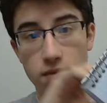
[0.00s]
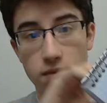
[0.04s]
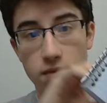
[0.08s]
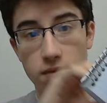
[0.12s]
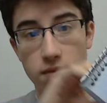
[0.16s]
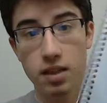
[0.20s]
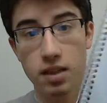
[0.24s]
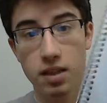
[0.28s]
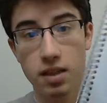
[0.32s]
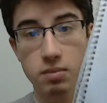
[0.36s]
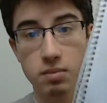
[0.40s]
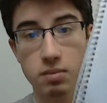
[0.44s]

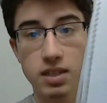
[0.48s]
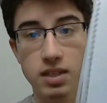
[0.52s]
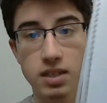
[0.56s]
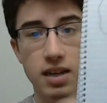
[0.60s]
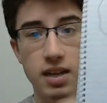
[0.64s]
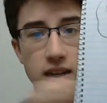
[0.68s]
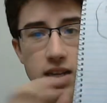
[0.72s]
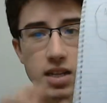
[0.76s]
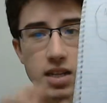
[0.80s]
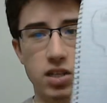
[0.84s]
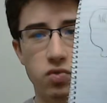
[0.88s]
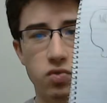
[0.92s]
Gotham
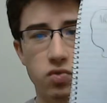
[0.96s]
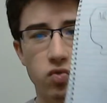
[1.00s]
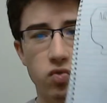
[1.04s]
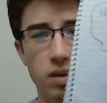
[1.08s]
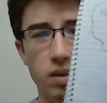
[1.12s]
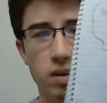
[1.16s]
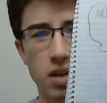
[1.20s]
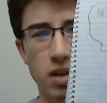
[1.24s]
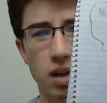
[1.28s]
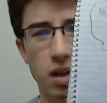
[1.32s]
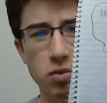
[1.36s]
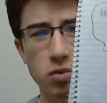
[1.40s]
City is
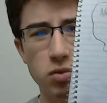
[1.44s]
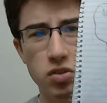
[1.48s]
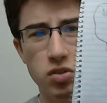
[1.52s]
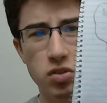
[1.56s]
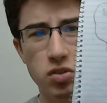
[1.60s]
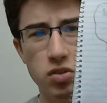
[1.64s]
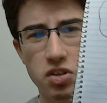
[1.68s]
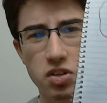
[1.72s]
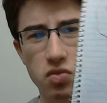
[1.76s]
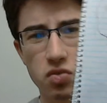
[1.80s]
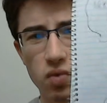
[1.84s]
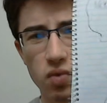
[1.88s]
ripped
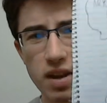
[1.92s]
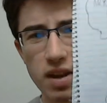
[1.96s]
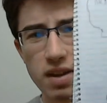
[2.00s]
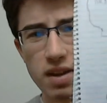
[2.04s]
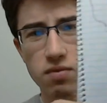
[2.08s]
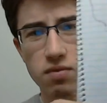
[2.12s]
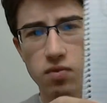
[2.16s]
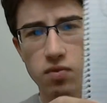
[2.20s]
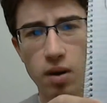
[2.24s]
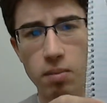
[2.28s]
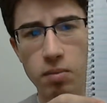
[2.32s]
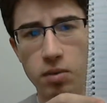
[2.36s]
almost straight
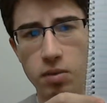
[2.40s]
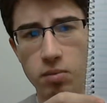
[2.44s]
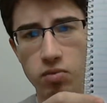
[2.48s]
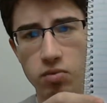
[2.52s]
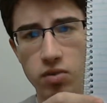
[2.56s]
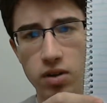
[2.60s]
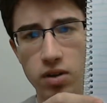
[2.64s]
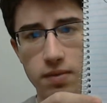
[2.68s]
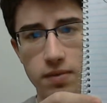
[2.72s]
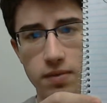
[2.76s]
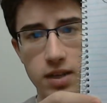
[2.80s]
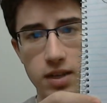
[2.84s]
from the
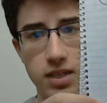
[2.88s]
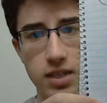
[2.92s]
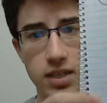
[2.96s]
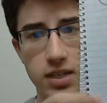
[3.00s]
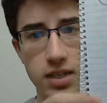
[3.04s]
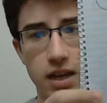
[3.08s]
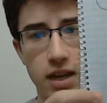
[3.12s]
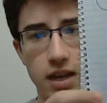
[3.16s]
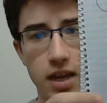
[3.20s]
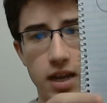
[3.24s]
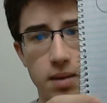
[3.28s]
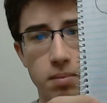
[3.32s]
previous
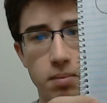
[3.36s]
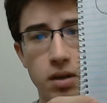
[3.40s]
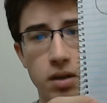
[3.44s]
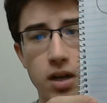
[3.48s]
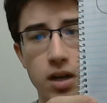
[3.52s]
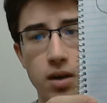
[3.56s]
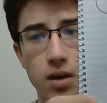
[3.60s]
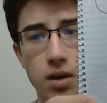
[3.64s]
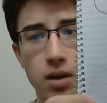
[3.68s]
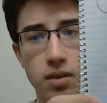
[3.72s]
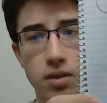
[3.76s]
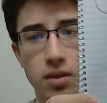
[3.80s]
game,
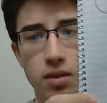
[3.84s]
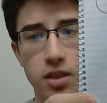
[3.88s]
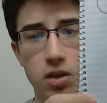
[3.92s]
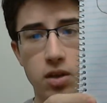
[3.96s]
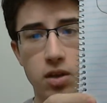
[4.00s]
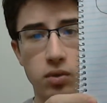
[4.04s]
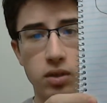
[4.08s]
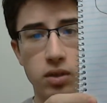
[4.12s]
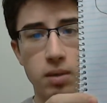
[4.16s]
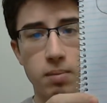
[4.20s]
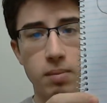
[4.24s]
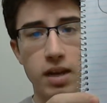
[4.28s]
with the
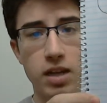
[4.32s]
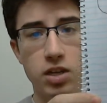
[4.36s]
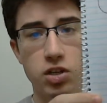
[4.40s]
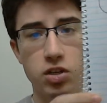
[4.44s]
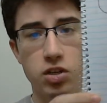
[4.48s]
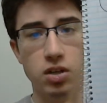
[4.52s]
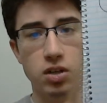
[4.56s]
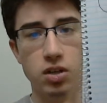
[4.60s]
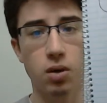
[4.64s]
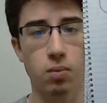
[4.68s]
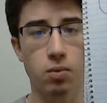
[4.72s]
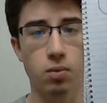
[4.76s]
only
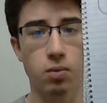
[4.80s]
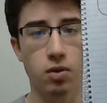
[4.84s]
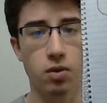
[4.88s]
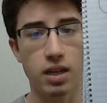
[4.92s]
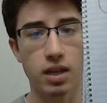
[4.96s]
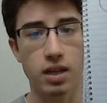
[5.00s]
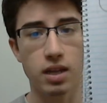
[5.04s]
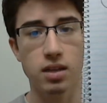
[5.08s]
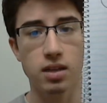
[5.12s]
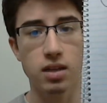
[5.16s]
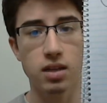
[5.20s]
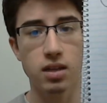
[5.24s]
major
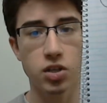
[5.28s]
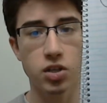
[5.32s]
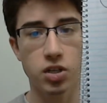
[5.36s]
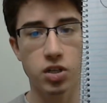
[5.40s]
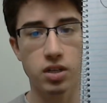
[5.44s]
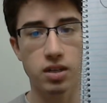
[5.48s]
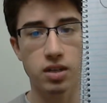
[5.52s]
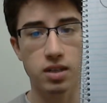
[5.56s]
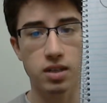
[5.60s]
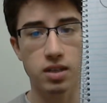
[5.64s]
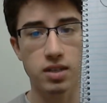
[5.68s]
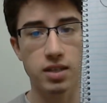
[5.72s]
noteworthy
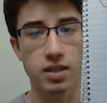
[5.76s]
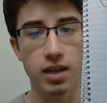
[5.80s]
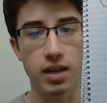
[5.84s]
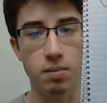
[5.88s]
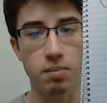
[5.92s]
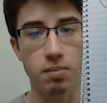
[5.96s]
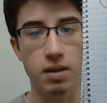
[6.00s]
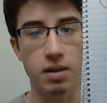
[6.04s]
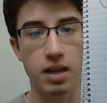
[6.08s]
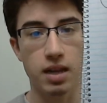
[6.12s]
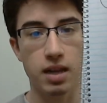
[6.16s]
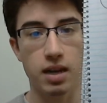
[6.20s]
addition to the
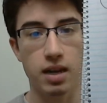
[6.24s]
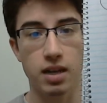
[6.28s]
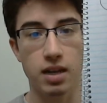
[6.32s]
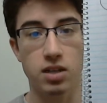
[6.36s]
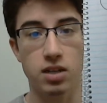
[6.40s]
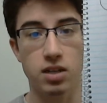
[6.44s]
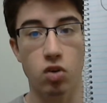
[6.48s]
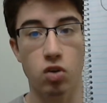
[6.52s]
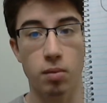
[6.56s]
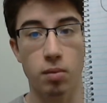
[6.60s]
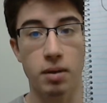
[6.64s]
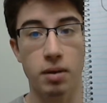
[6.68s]
city being an
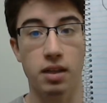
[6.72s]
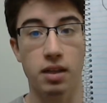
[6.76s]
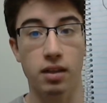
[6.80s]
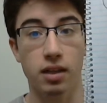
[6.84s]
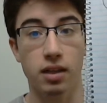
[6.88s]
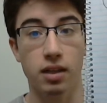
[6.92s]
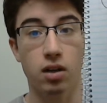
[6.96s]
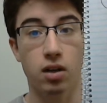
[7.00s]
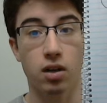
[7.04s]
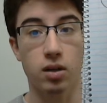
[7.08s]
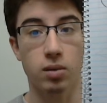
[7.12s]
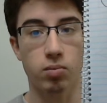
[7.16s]

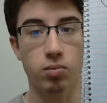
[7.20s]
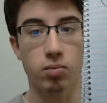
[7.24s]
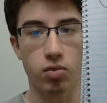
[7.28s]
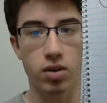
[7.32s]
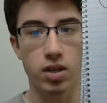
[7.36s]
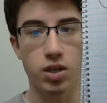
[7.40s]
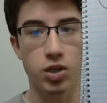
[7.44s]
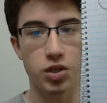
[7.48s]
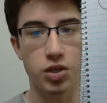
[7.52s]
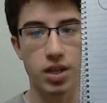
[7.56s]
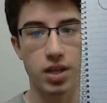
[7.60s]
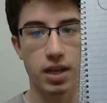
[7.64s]
exorbitantly long
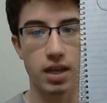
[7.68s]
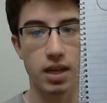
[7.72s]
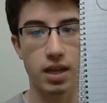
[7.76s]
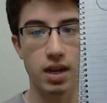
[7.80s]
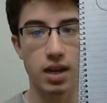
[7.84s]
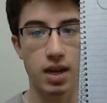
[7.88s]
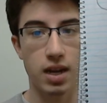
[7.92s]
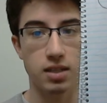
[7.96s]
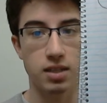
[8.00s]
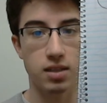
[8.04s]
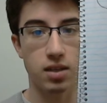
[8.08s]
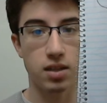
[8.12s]
bridge that
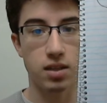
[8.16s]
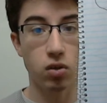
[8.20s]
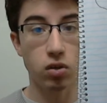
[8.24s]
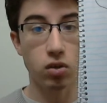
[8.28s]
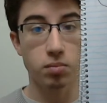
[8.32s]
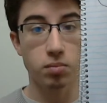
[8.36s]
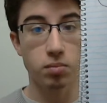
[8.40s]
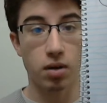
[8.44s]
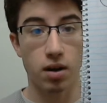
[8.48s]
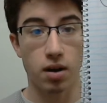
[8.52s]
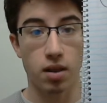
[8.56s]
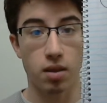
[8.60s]
connects the
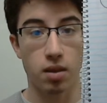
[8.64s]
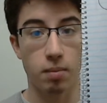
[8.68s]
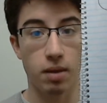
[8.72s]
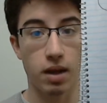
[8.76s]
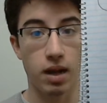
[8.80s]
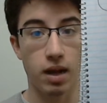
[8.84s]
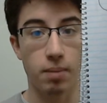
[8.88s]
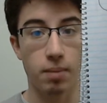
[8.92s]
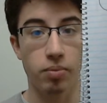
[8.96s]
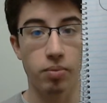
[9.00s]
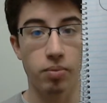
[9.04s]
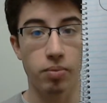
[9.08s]
old part of the
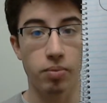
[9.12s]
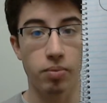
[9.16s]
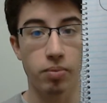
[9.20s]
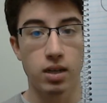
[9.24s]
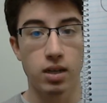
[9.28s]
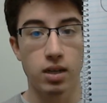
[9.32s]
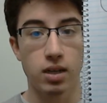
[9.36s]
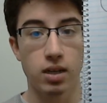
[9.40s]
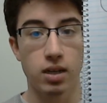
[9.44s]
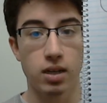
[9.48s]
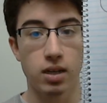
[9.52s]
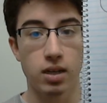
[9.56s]
map
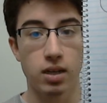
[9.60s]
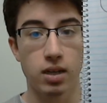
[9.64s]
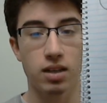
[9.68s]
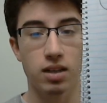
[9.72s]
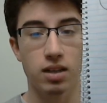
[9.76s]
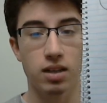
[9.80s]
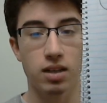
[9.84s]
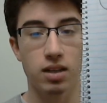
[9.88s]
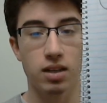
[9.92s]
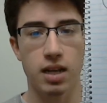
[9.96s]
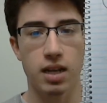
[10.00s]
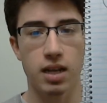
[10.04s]
to the
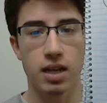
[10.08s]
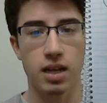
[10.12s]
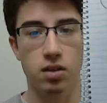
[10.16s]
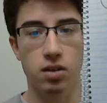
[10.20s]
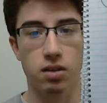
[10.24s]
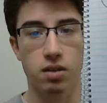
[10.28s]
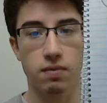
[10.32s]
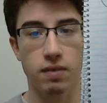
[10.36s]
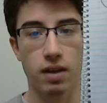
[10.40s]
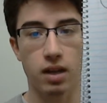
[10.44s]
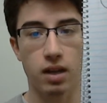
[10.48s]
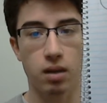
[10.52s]
relatively
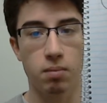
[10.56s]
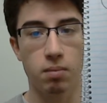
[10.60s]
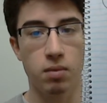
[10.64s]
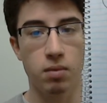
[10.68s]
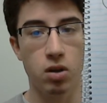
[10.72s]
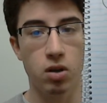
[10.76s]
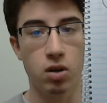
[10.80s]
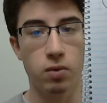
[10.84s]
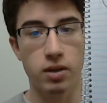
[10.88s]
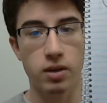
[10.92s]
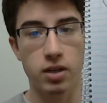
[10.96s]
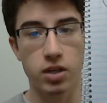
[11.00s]
underdeveloped
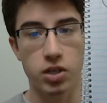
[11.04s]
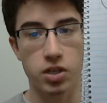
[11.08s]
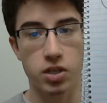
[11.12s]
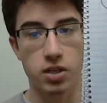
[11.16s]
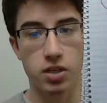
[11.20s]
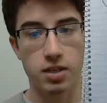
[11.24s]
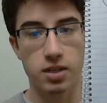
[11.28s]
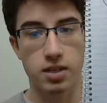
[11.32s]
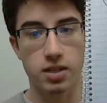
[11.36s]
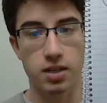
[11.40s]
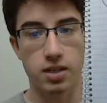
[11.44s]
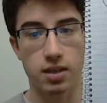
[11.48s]
new
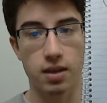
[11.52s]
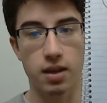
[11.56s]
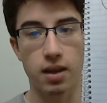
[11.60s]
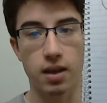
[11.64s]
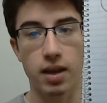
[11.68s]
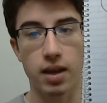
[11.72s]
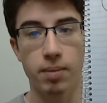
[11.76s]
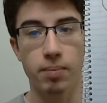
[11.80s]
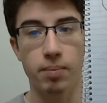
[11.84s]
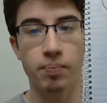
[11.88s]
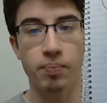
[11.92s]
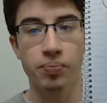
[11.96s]
additions to the
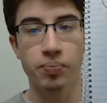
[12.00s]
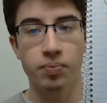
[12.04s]
game.